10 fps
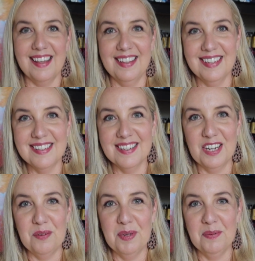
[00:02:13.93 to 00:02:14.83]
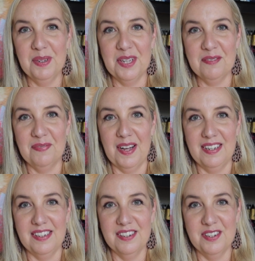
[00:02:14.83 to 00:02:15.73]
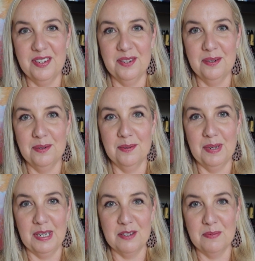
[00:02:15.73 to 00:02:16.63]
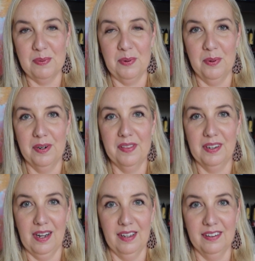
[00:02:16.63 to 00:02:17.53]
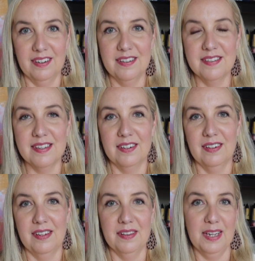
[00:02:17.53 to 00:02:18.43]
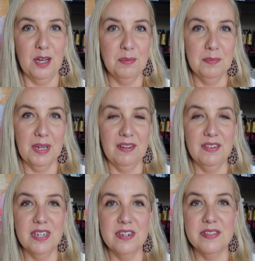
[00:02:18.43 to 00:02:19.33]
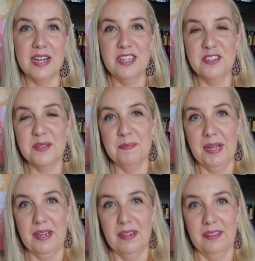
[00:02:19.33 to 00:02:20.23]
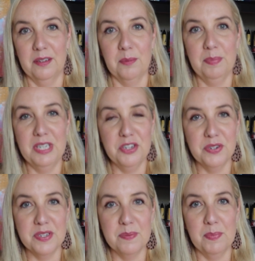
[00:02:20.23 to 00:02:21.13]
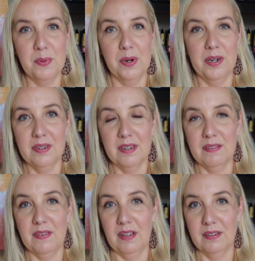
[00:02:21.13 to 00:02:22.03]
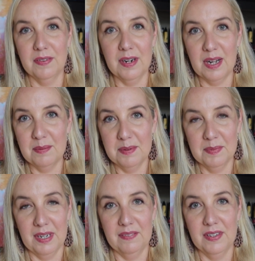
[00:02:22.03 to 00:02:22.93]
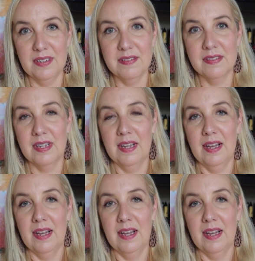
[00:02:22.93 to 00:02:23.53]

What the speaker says: I think it's going to be really fun to explore the colors that are on the album covers. I just made a little Pinterest board of all of her album covers.